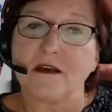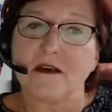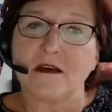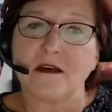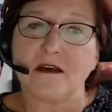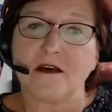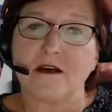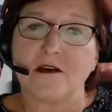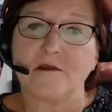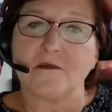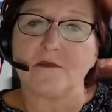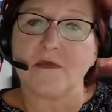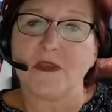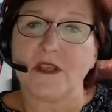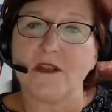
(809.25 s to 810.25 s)

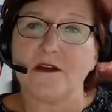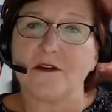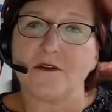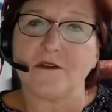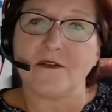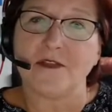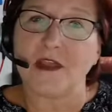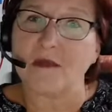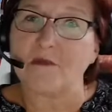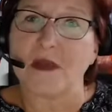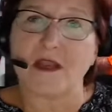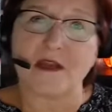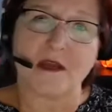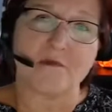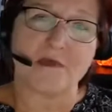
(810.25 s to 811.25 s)
They
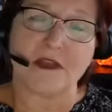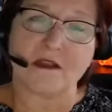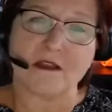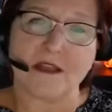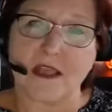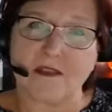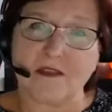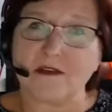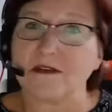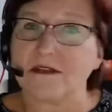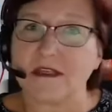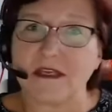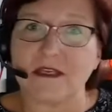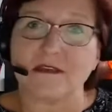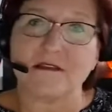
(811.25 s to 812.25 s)
might not be able to get those
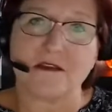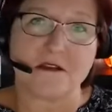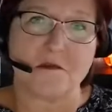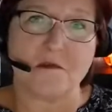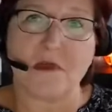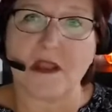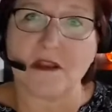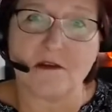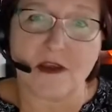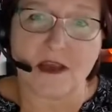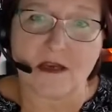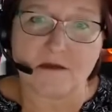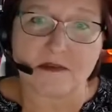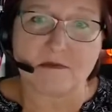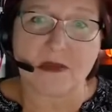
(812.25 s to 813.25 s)
things, so the menu
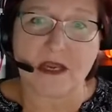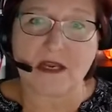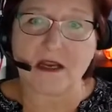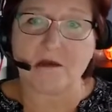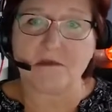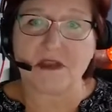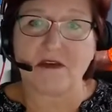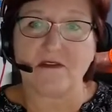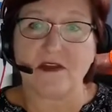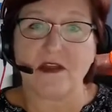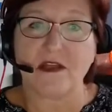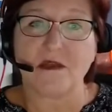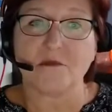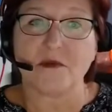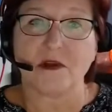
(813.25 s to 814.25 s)
items might not be
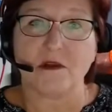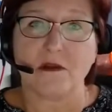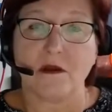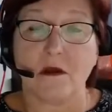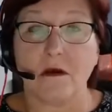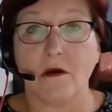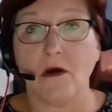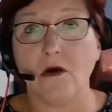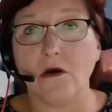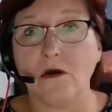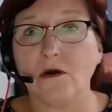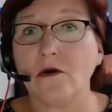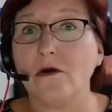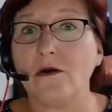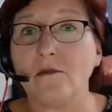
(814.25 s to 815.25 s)
available.
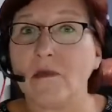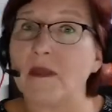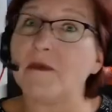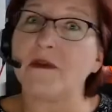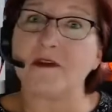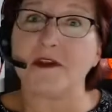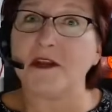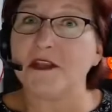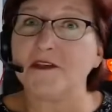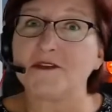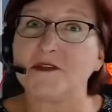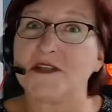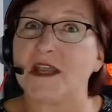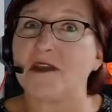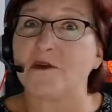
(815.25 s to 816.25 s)
Or maybe you're going to use
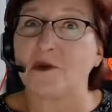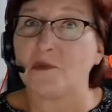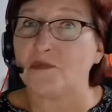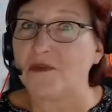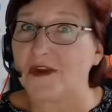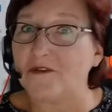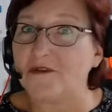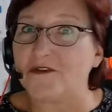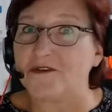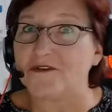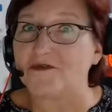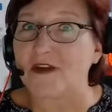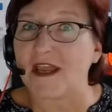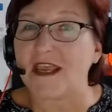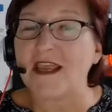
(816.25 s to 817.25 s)
day old produce,
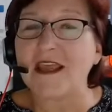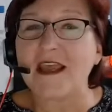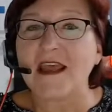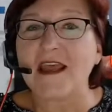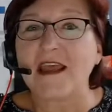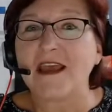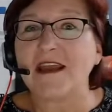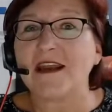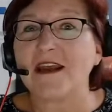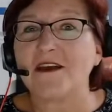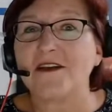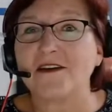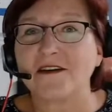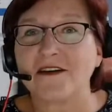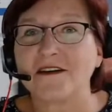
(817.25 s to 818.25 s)
right? And now
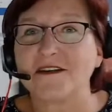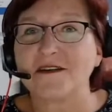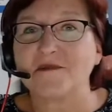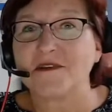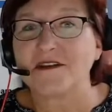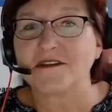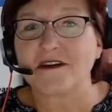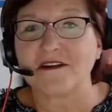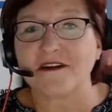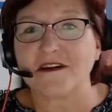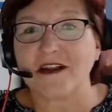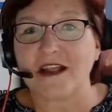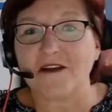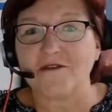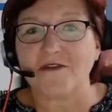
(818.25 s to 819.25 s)
your customers aren't
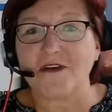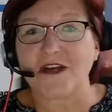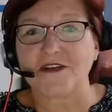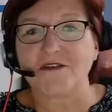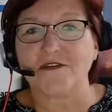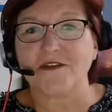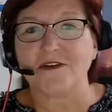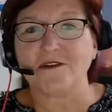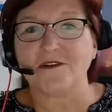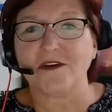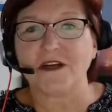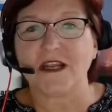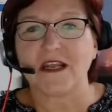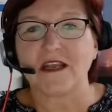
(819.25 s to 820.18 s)
going to have fresh food.